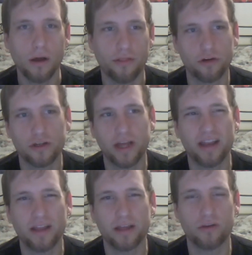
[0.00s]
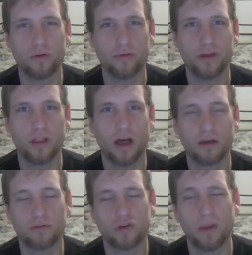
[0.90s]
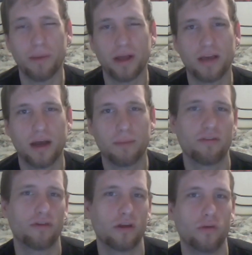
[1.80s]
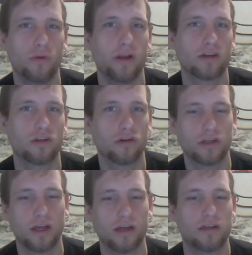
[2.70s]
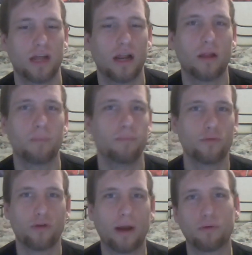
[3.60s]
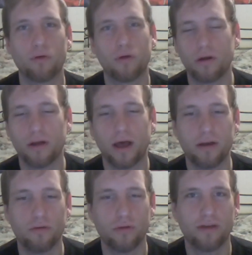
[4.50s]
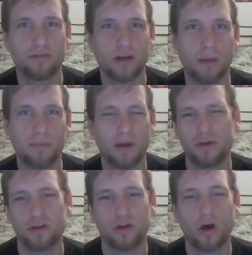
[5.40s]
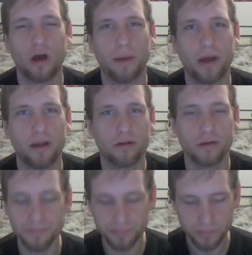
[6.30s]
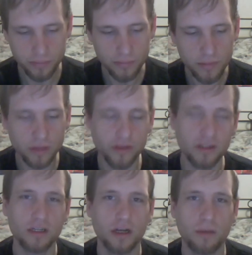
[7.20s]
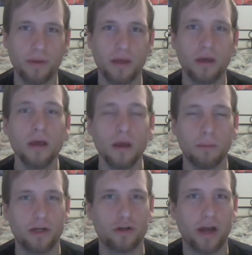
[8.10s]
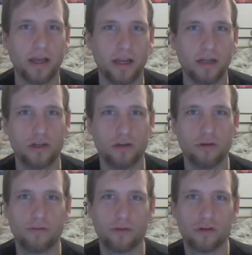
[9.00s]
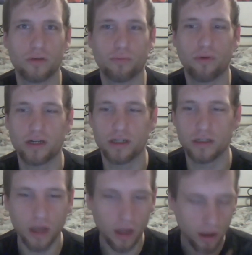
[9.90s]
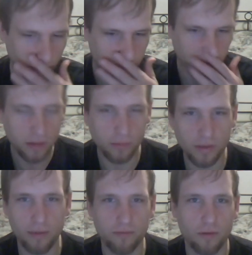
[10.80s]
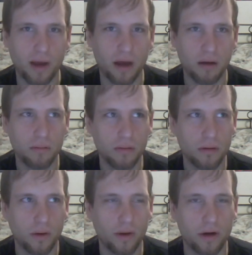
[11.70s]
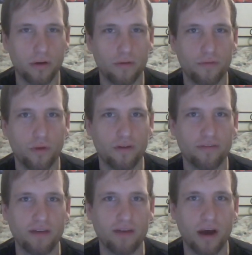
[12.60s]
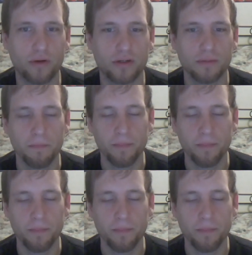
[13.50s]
Thursday I didn't get to do a vlog. Sorry about that. I'm definitely gonna do it next Thursday. I just had a lot of crap going on. I didn't really have time. Not much to talk about either. This is gonna be my Dragon Age 2 first impressions. I played the game for about, I don't know, 4 or 5 hours,